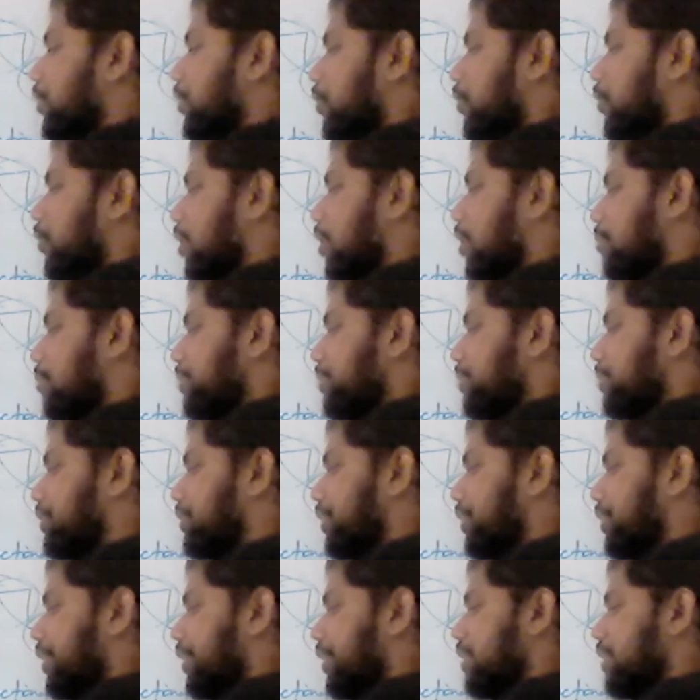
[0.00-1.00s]
your
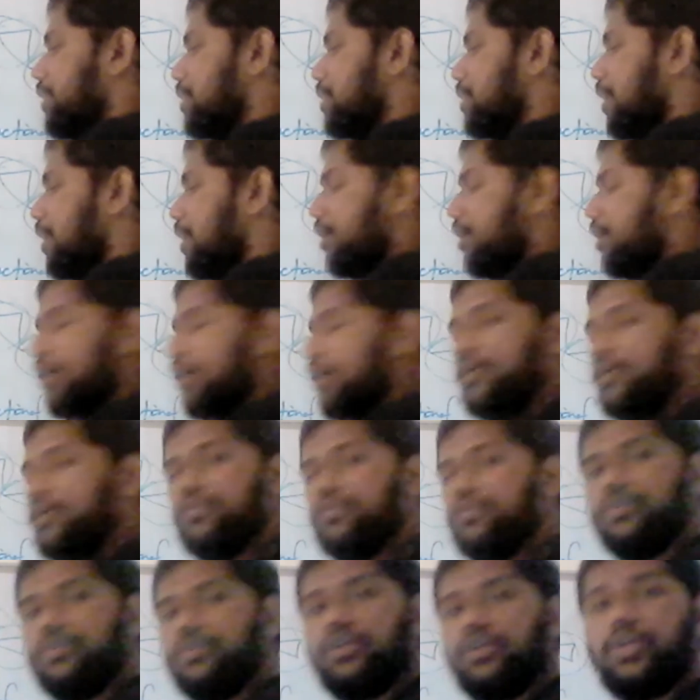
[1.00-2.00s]
composition is here
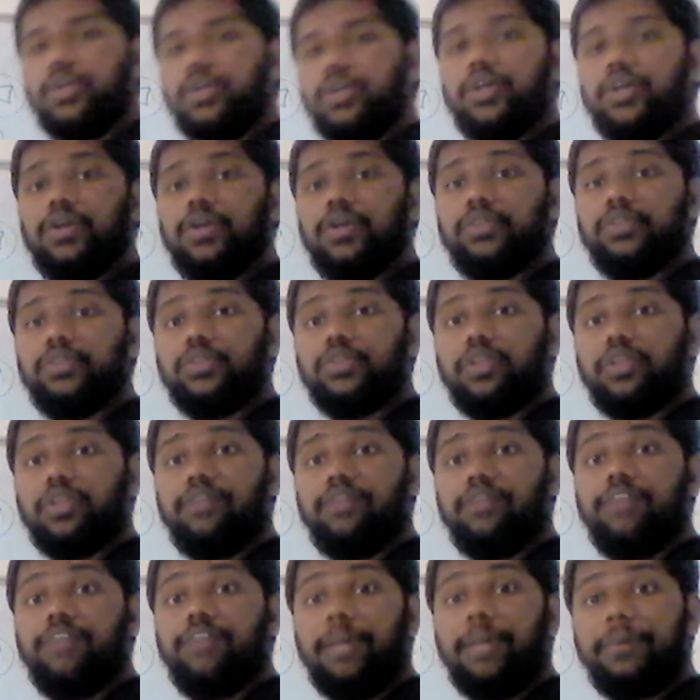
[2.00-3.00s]
now. So
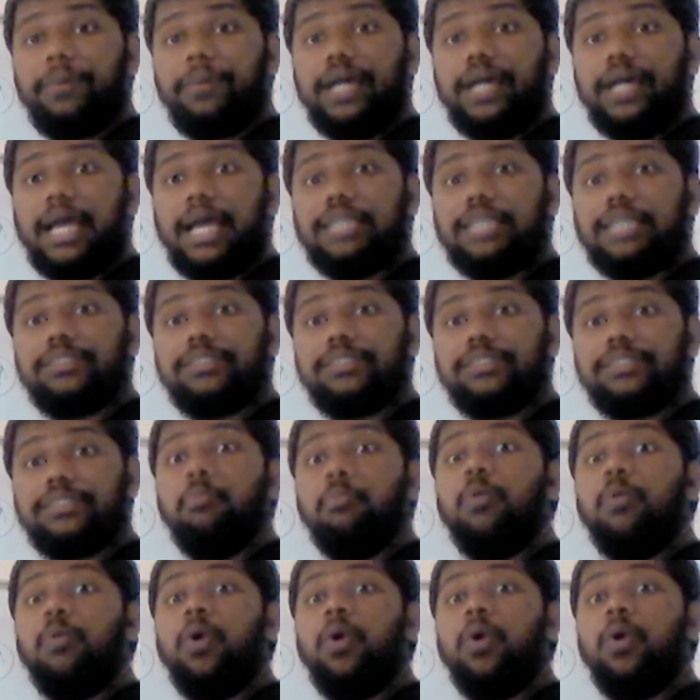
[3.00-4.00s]
the vapor has
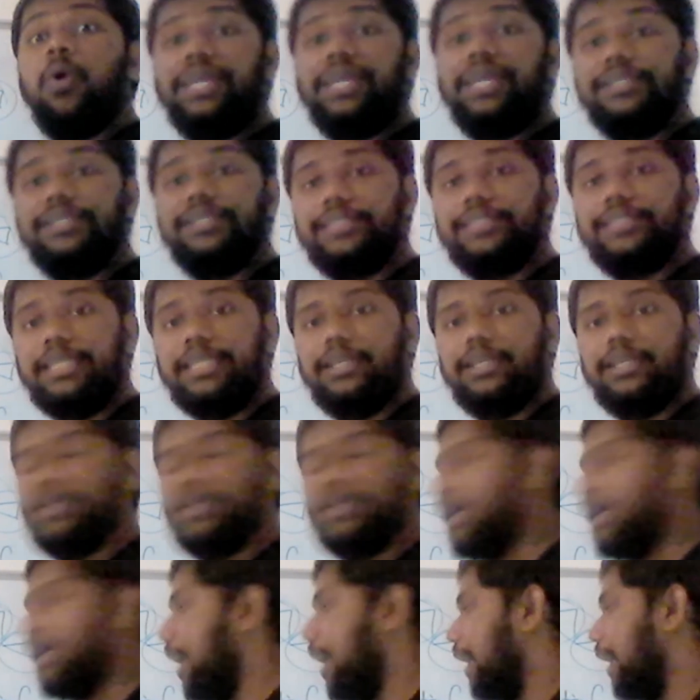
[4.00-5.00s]
more benzene
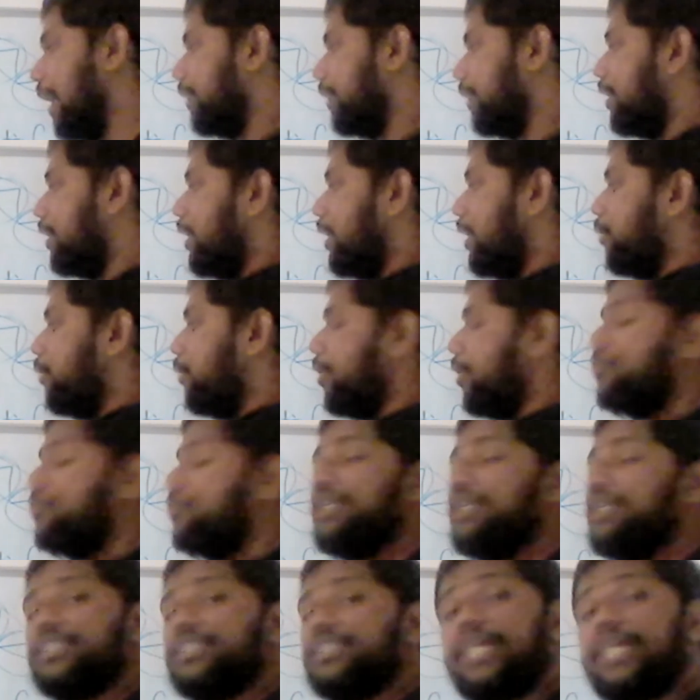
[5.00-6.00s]
and the liquid
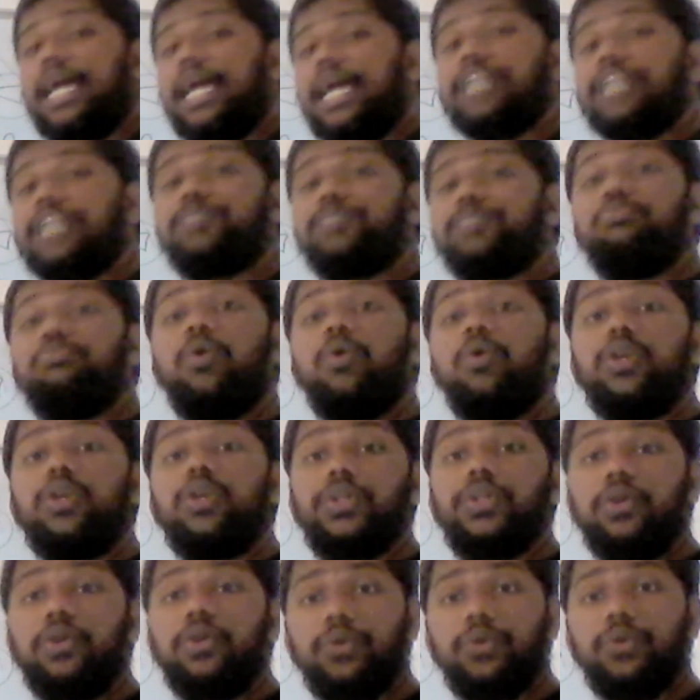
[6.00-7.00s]
mixture has
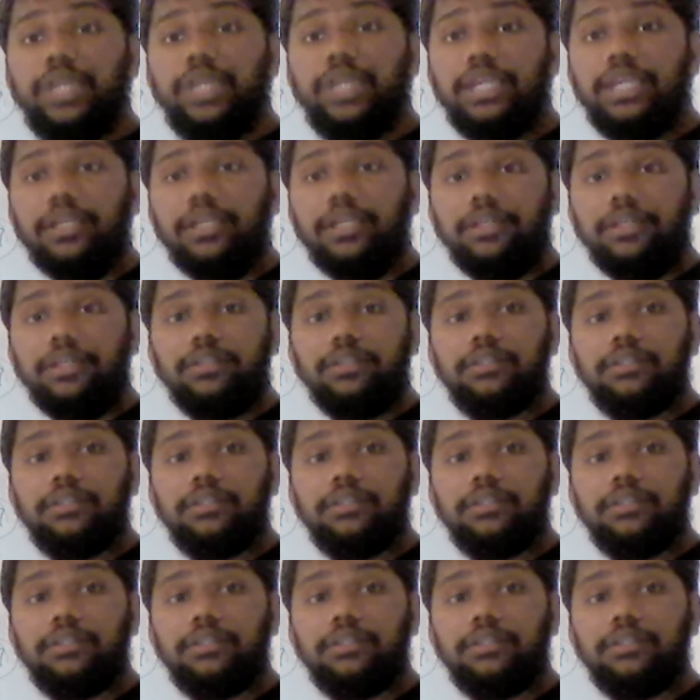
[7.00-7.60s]
more toluene.